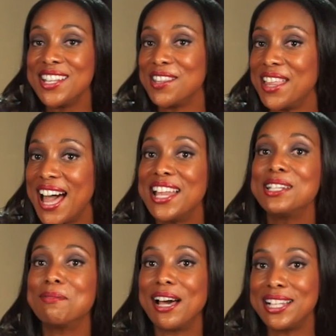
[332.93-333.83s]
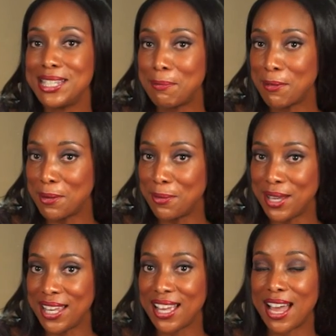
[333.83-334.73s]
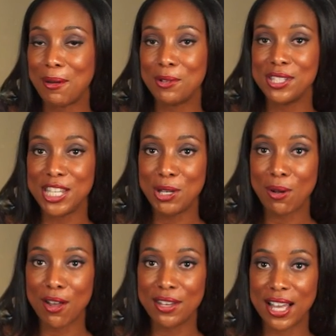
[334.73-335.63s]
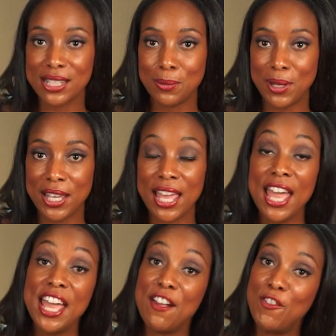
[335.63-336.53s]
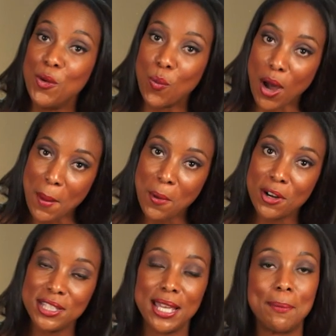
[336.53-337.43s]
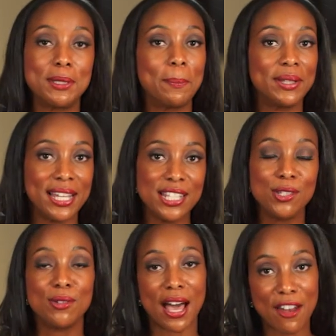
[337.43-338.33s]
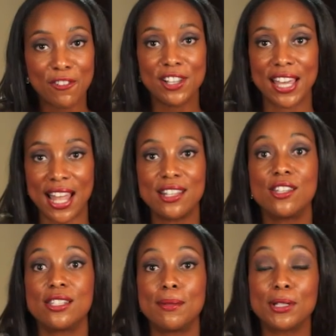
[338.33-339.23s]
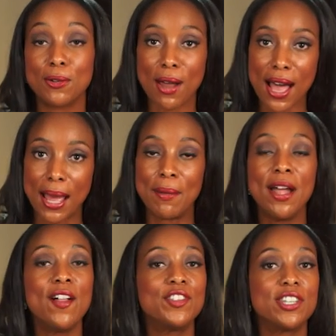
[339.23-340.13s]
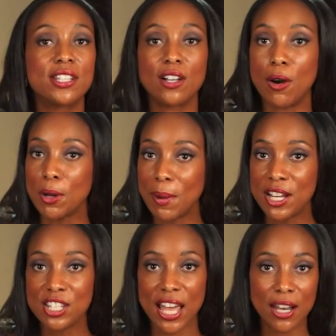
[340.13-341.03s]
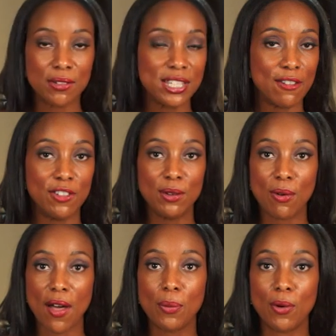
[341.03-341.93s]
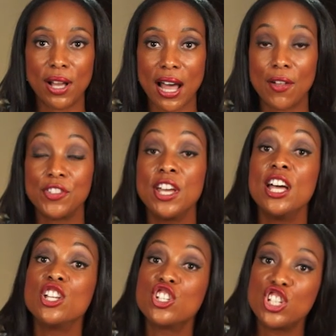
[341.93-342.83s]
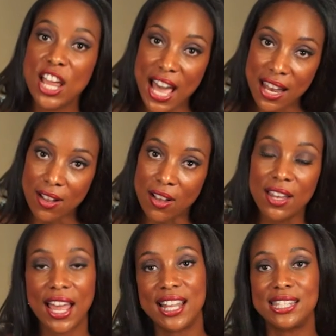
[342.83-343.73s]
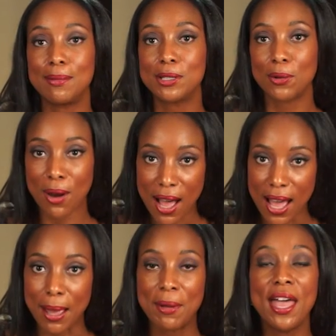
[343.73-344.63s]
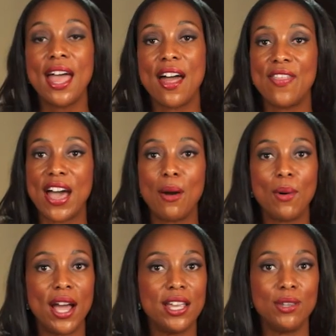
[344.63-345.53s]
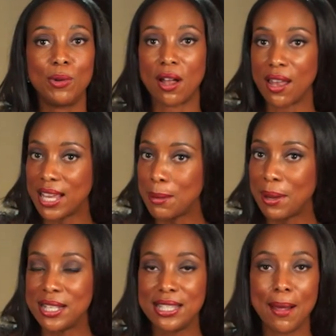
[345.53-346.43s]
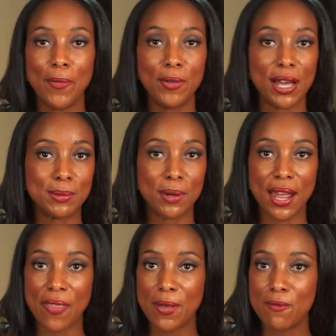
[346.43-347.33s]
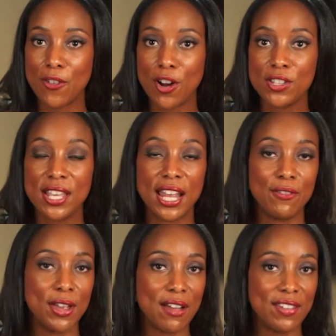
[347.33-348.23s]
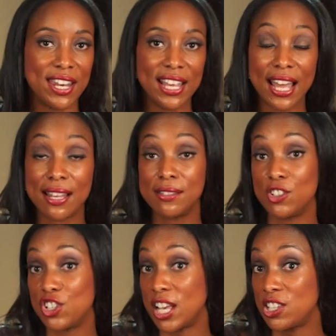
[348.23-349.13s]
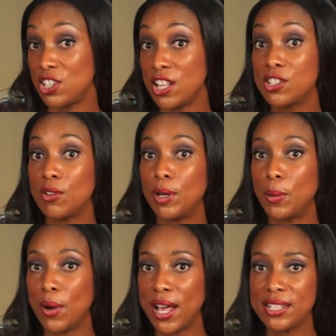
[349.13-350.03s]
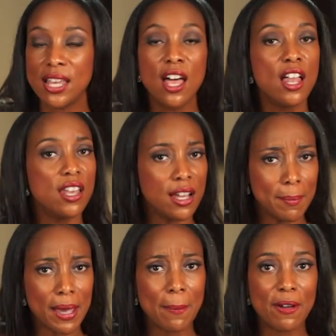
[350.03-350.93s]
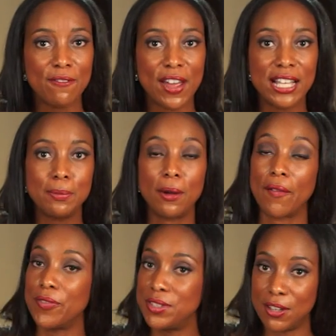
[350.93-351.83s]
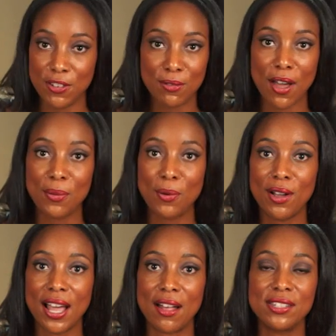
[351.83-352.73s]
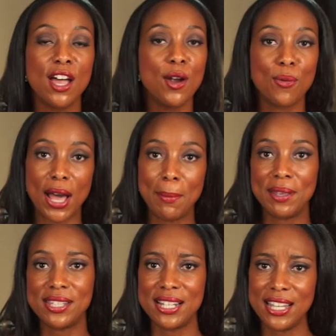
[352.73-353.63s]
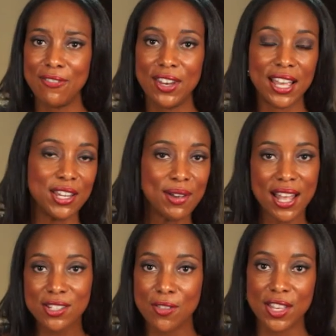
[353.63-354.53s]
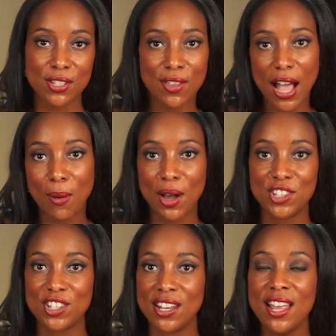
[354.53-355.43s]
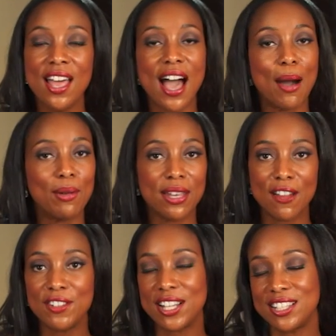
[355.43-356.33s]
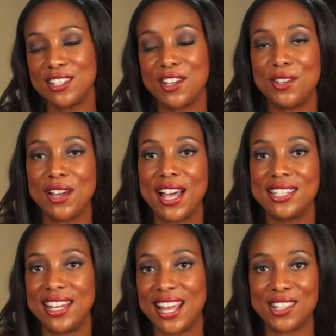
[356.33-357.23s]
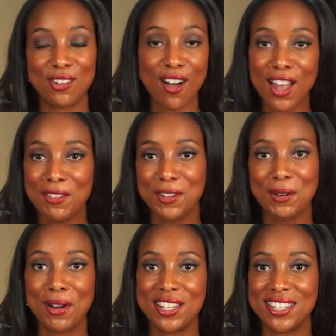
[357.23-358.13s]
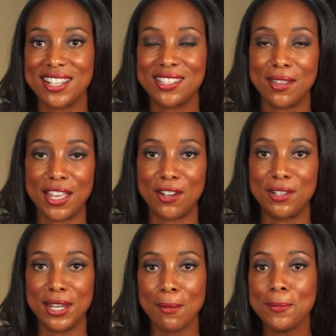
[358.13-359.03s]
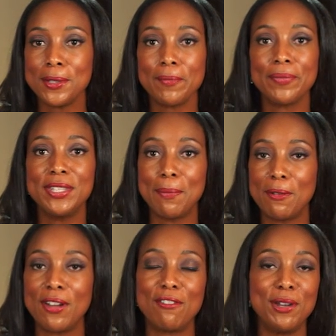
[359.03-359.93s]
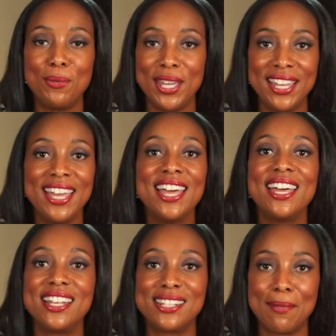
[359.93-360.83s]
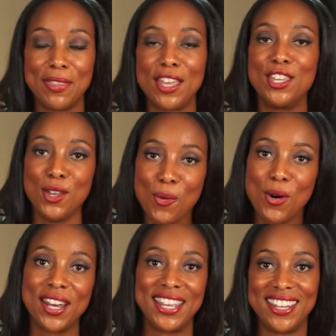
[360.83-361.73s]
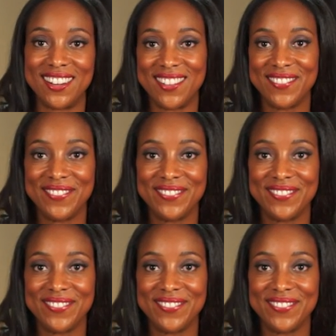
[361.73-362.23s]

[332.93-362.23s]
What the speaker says: So that is my tip of the week. I will see you all next week. If you want more tips, please do not forget to subscribe. Just go to my channel, Tiffany Rothe Workouts channel, and subscribe. And that way, when I get my tips, you guys will get them first. And if you have any kind of suggestions or requests, look me up on Facebook, Tiffany Rothe Workouts. Write me and say, Tiffany, can you answer this or that question? I would love to get to know you guys and answer all of your questions so that your tip of every week is something that you want to hear.